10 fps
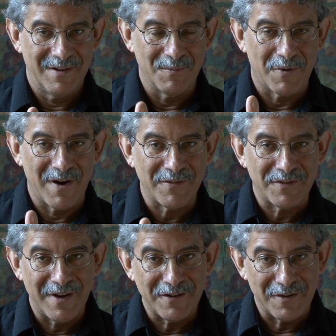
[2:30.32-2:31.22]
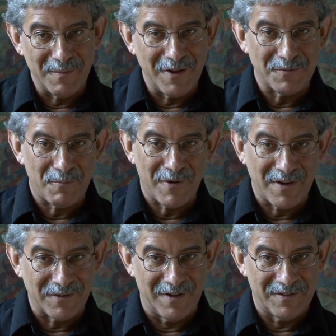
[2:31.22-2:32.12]
Improvisation means
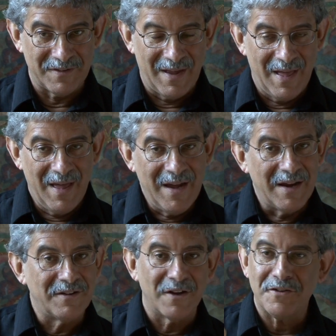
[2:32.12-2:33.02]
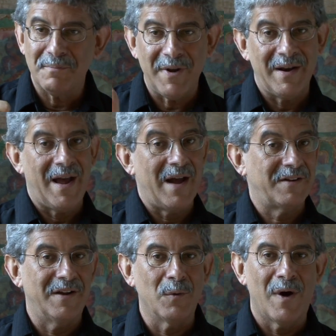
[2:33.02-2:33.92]
presence. It doesn't mean
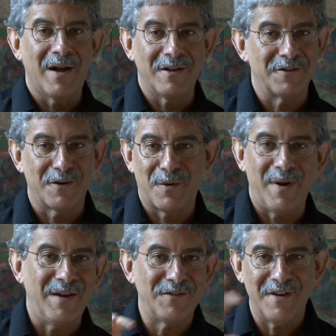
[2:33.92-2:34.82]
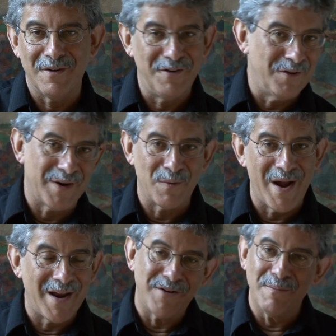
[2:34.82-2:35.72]
acting wild or crazy or doing
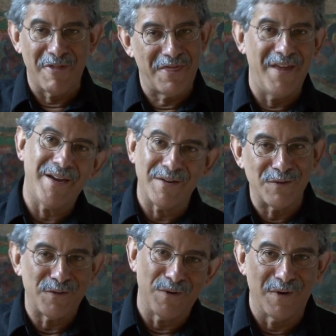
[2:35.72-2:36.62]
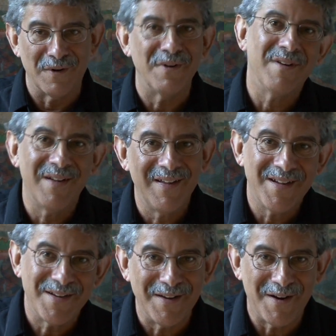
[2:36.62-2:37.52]
random things or,
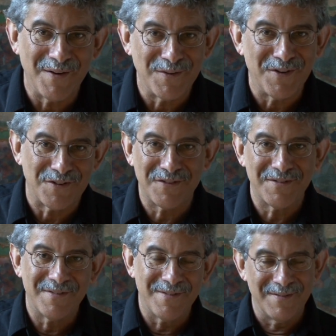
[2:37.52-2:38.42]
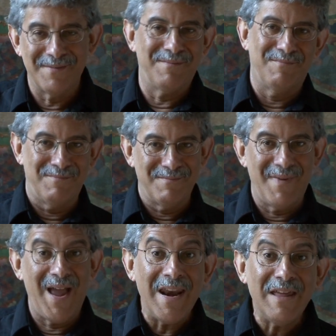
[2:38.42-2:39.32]
you know, just
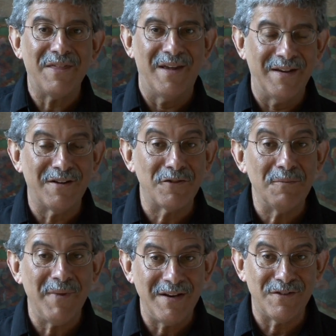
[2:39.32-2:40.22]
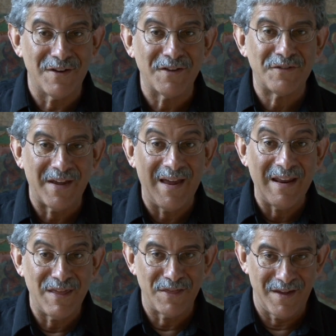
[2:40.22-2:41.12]
anything. It doesn't mean just
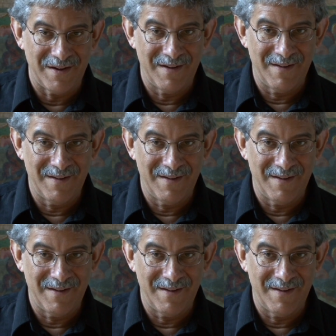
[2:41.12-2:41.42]
anything.